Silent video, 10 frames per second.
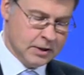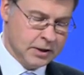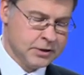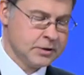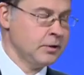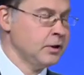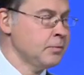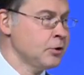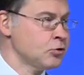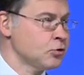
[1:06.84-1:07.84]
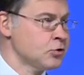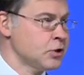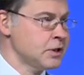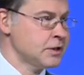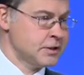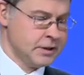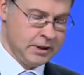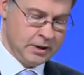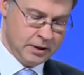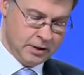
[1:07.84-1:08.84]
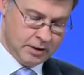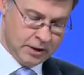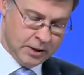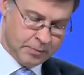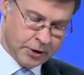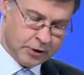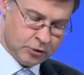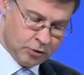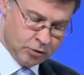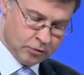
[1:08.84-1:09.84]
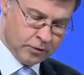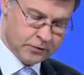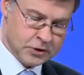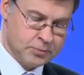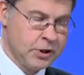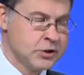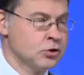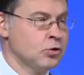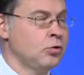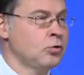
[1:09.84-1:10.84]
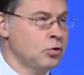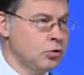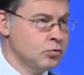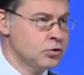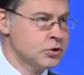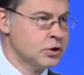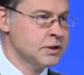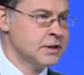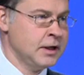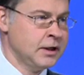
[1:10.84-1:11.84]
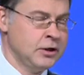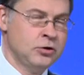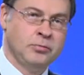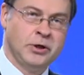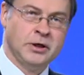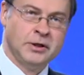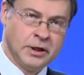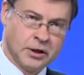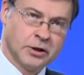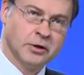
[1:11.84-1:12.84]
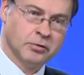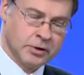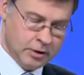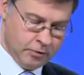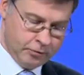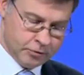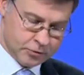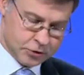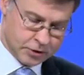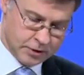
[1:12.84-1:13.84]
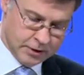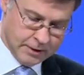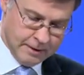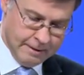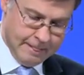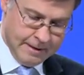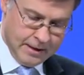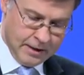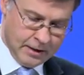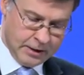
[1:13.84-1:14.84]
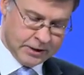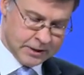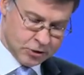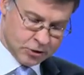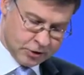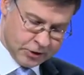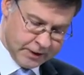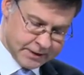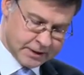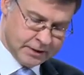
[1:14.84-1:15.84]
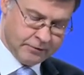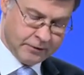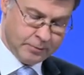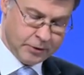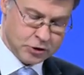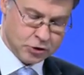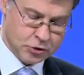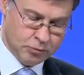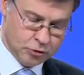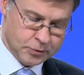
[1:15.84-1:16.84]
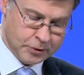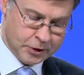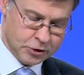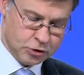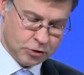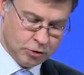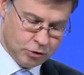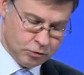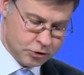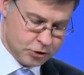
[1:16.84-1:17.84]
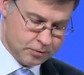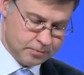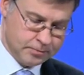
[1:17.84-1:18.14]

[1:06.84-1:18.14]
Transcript: Let's, uh, let me also say that the uh, impact on, of this budget on growth is likely to be negative in our views. Uh, it does not contain significant measures to boost potential growth,